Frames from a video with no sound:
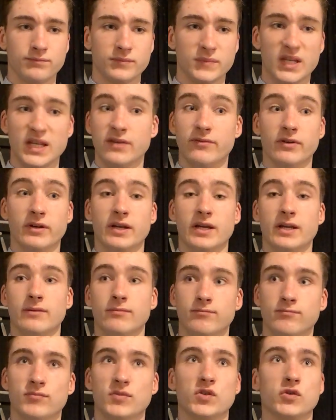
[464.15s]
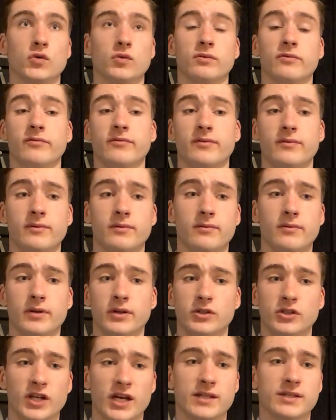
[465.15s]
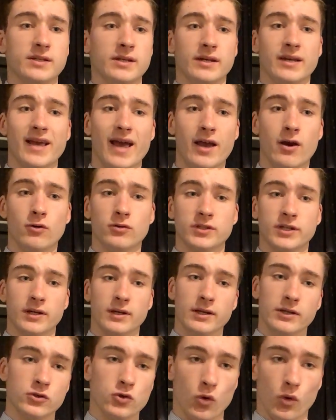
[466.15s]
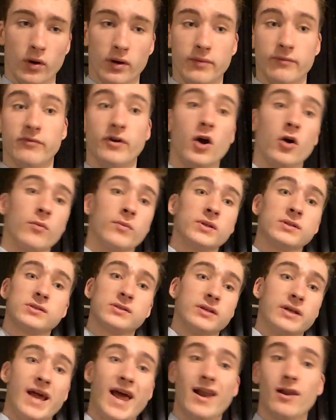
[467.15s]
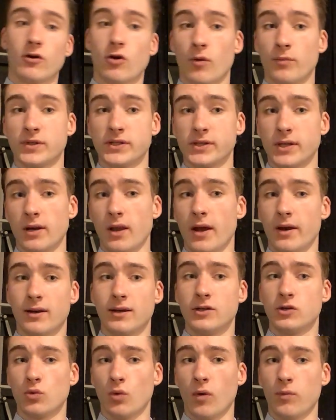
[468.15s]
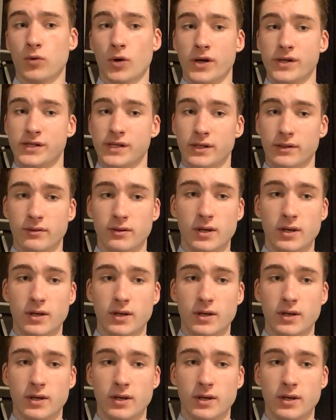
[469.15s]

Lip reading: even in sort of congested, chaotic littoral environments that helicopters are likely to operate in.